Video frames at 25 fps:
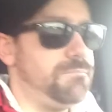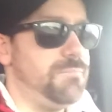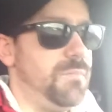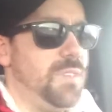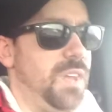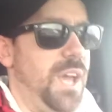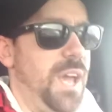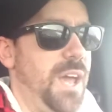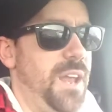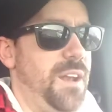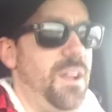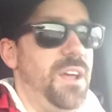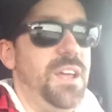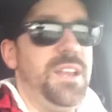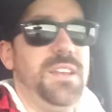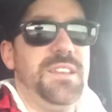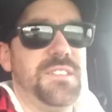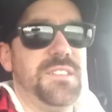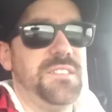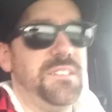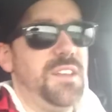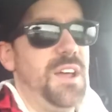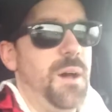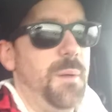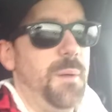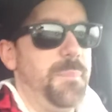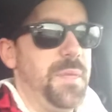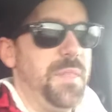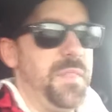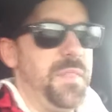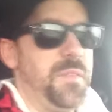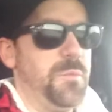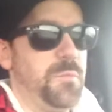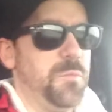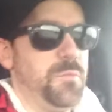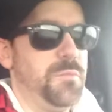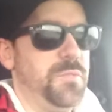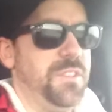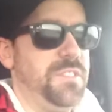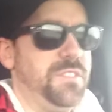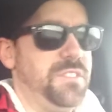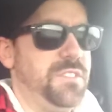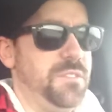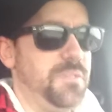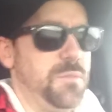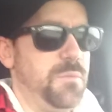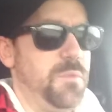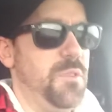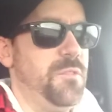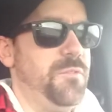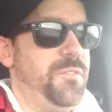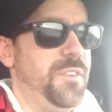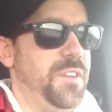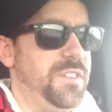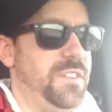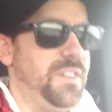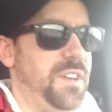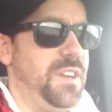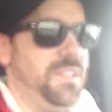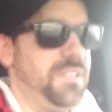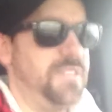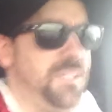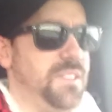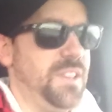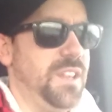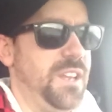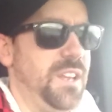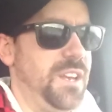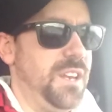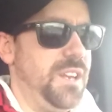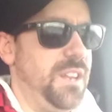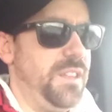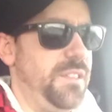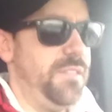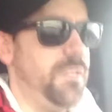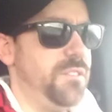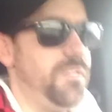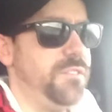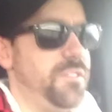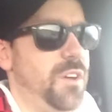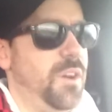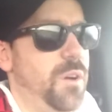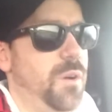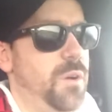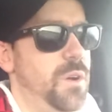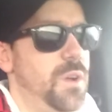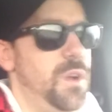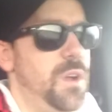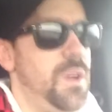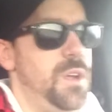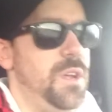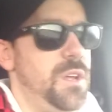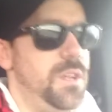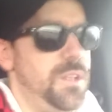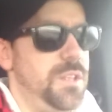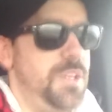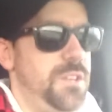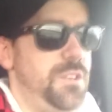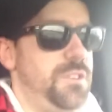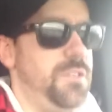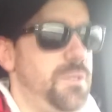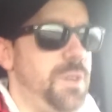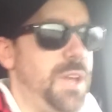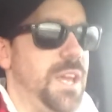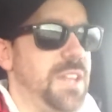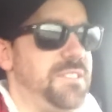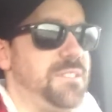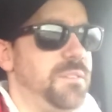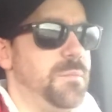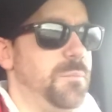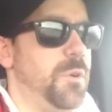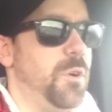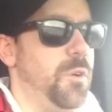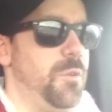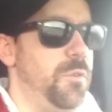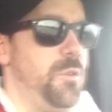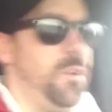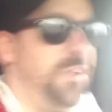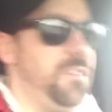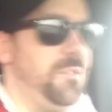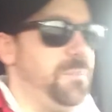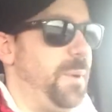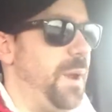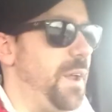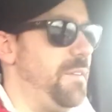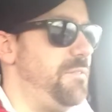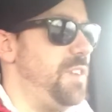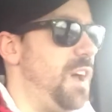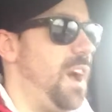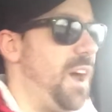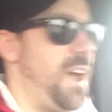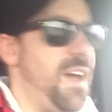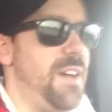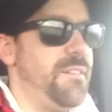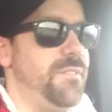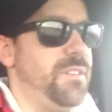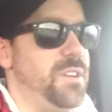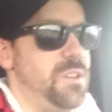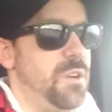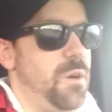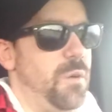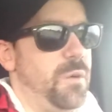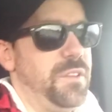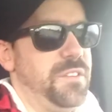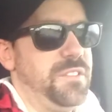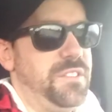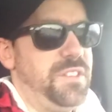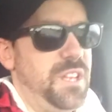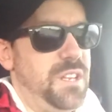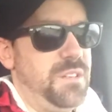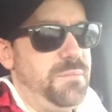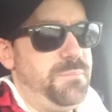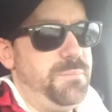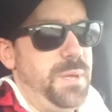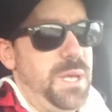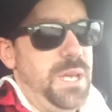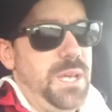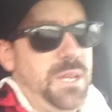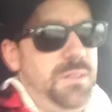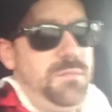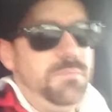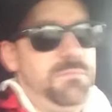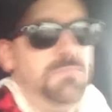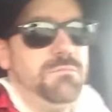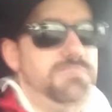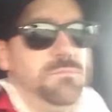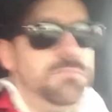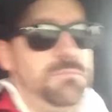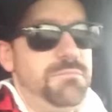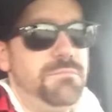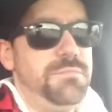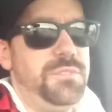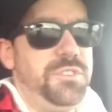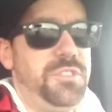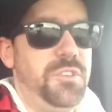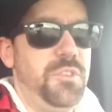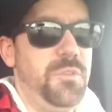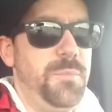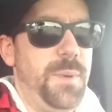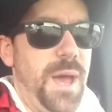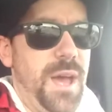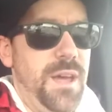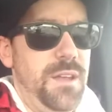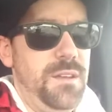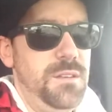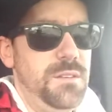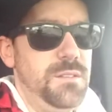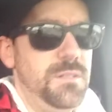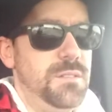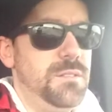And it doesn't help that the roof isn't insulated either, so you do get some road noise, but I haven't noticed it being too bad.